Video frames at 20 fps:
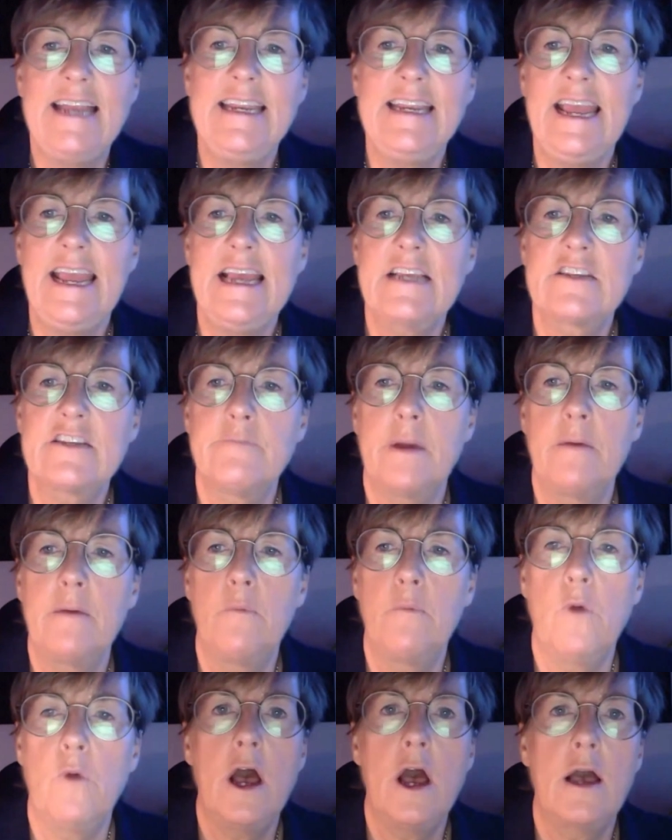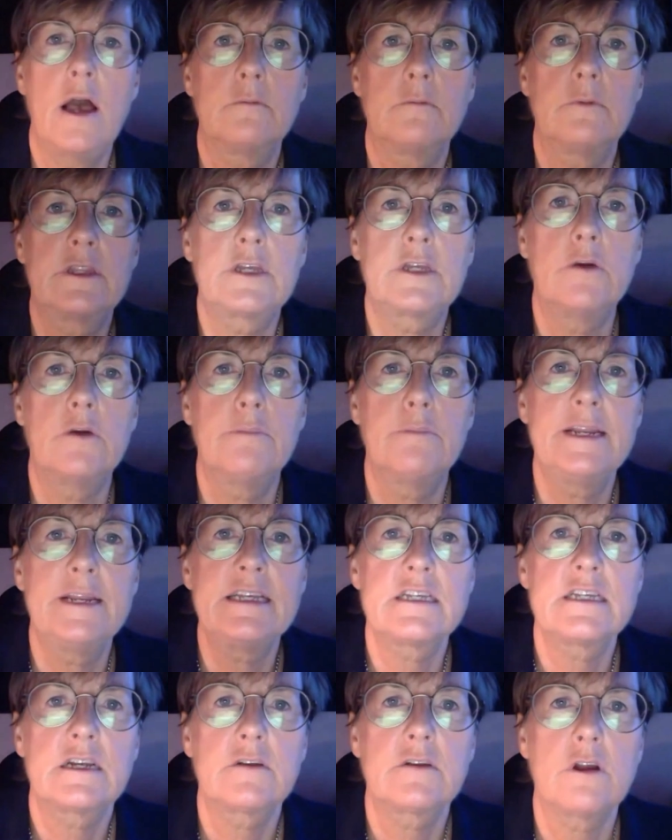years of my work with
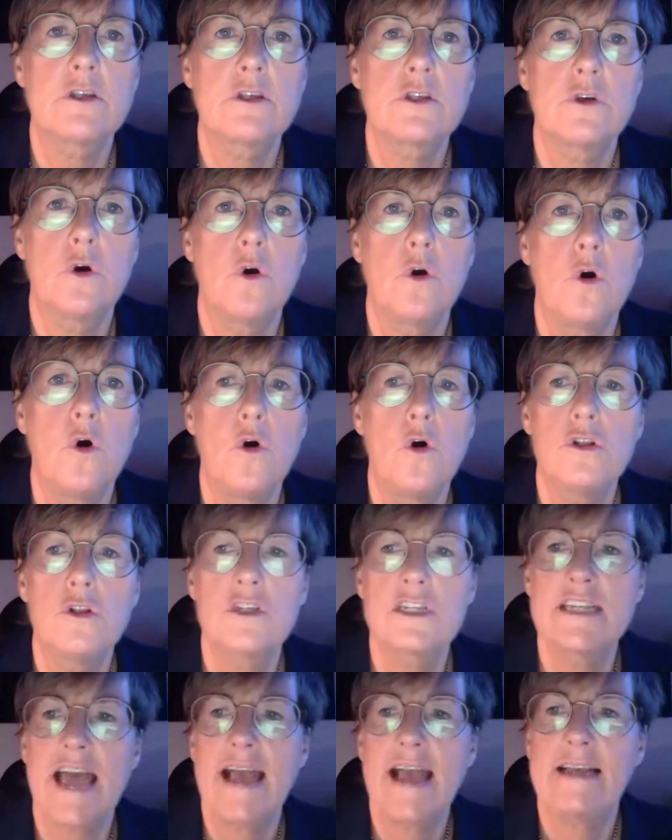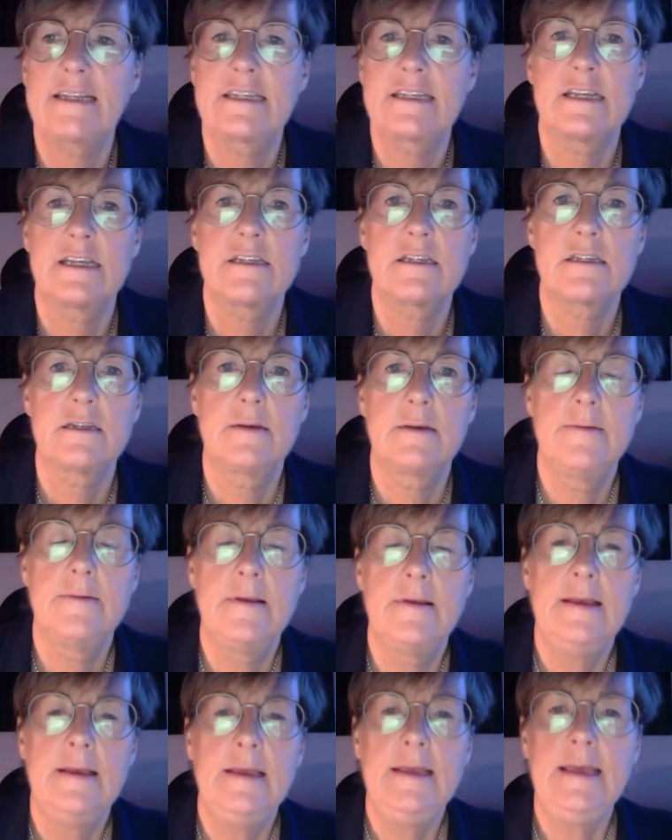companies across all sectors
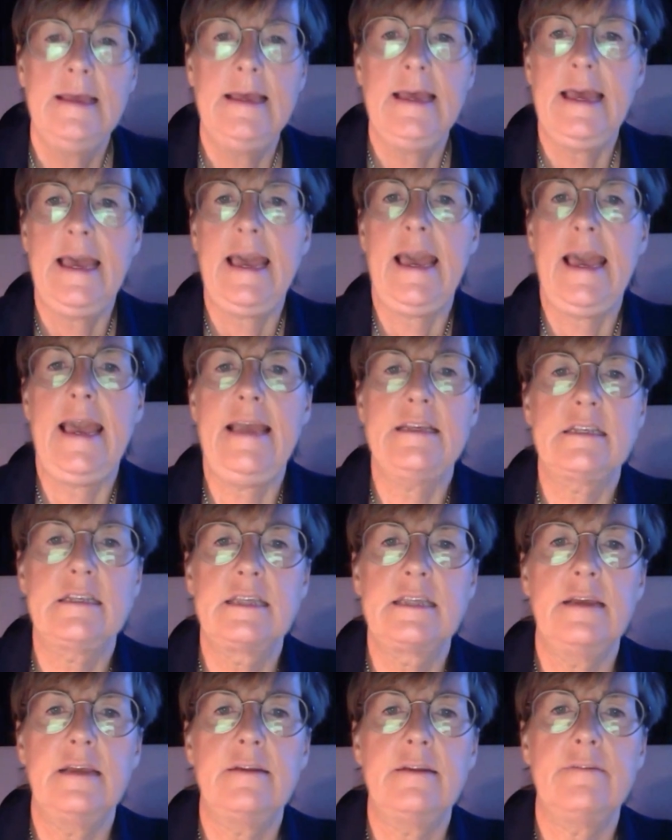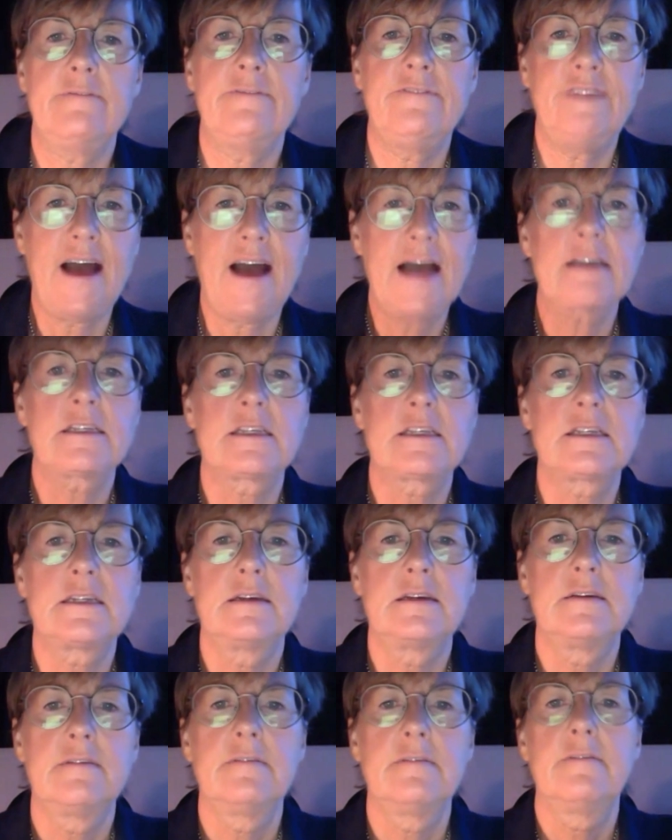is that fast,
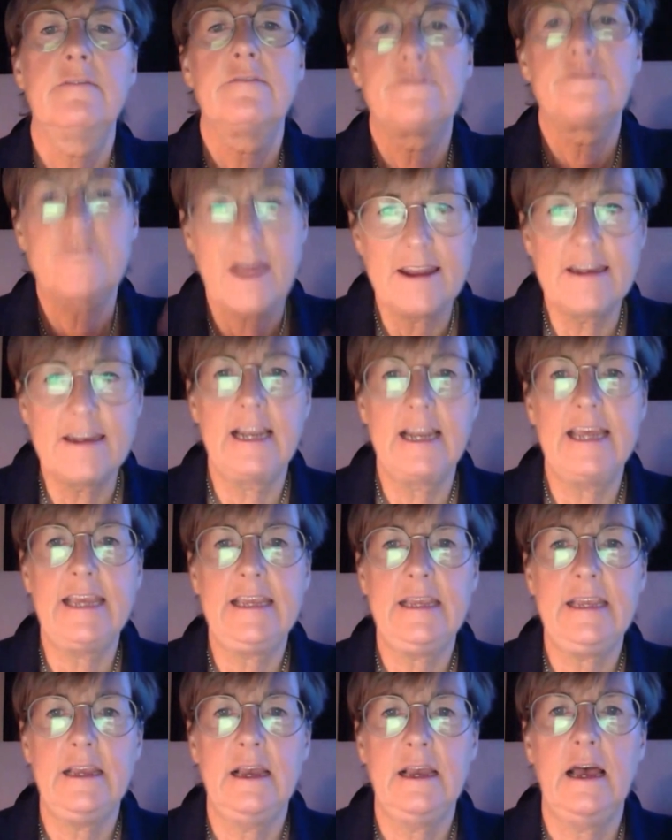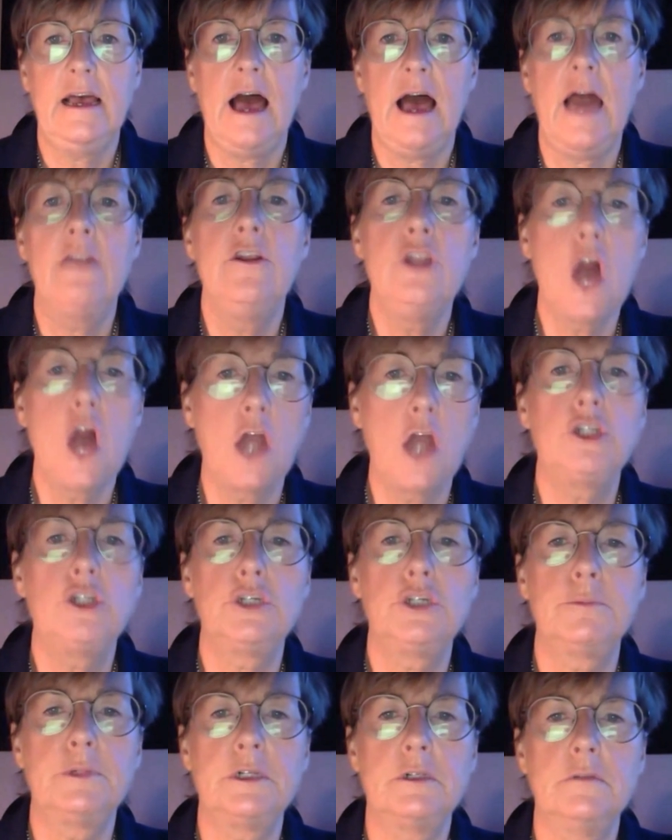friendly, and
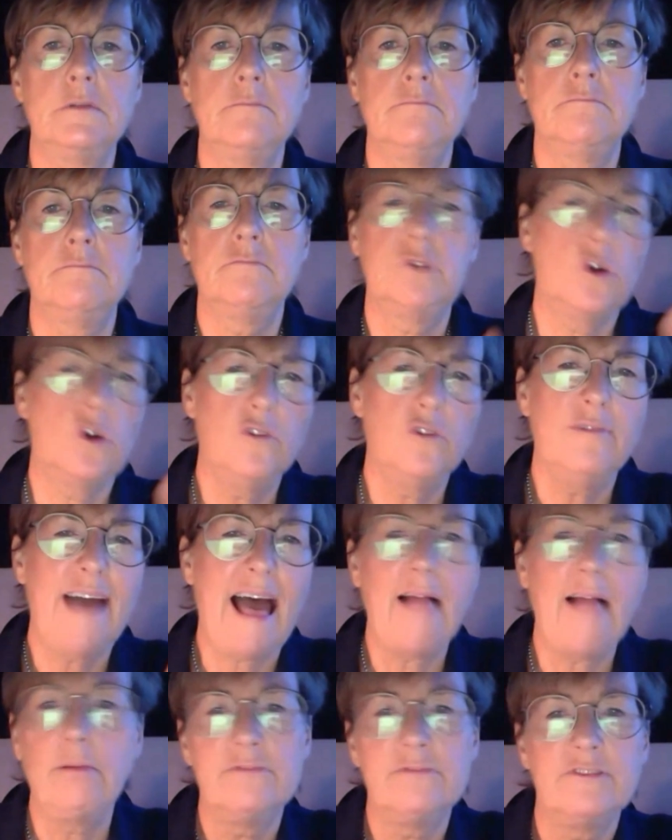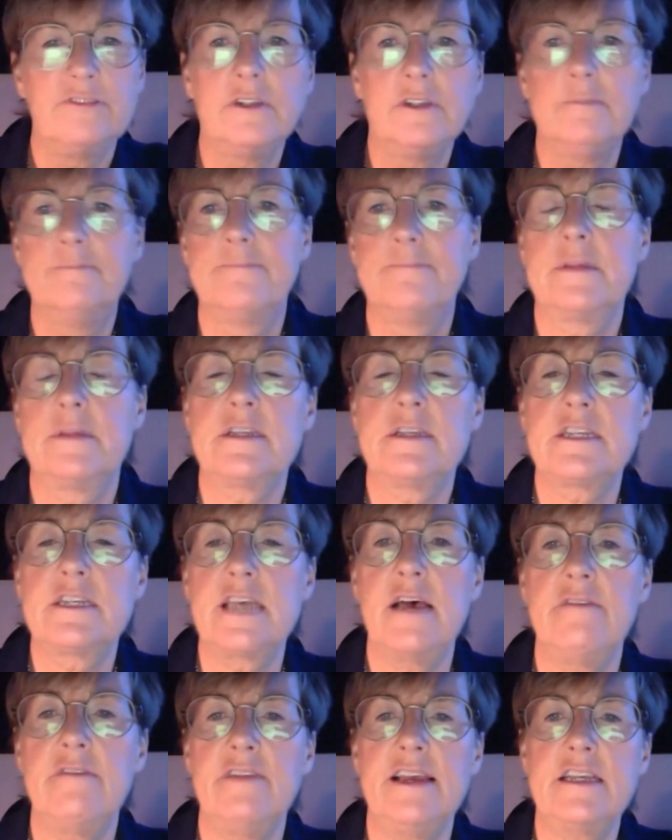knowledgeable or helpful
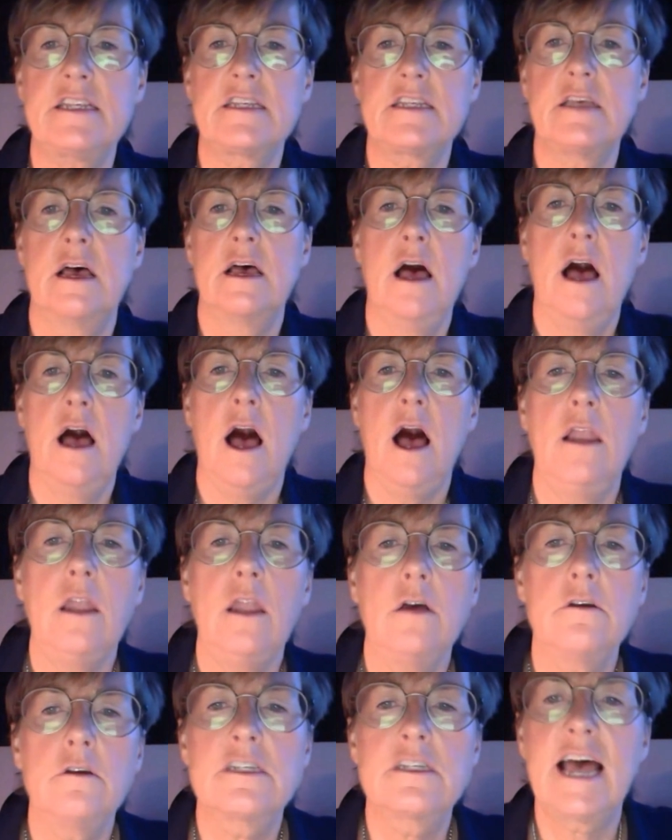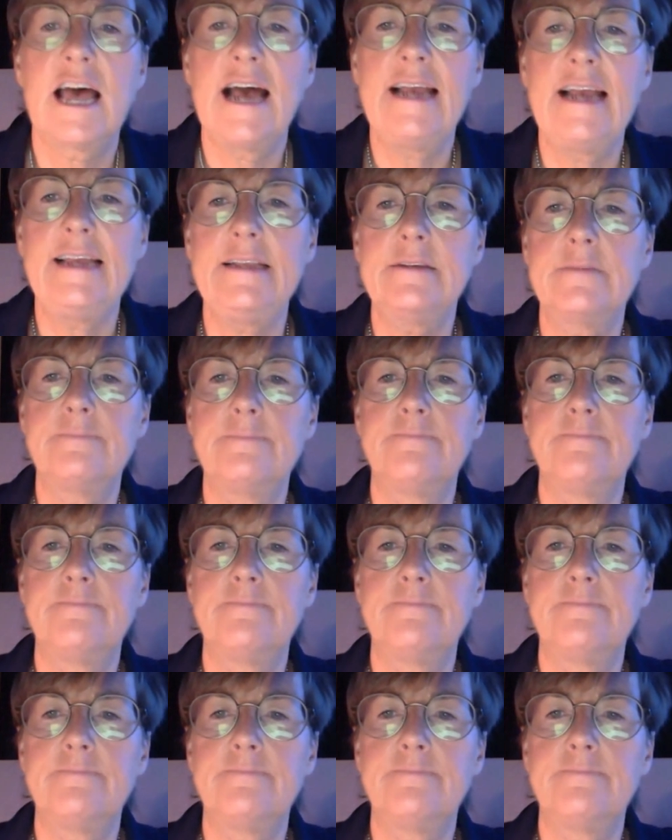service alongside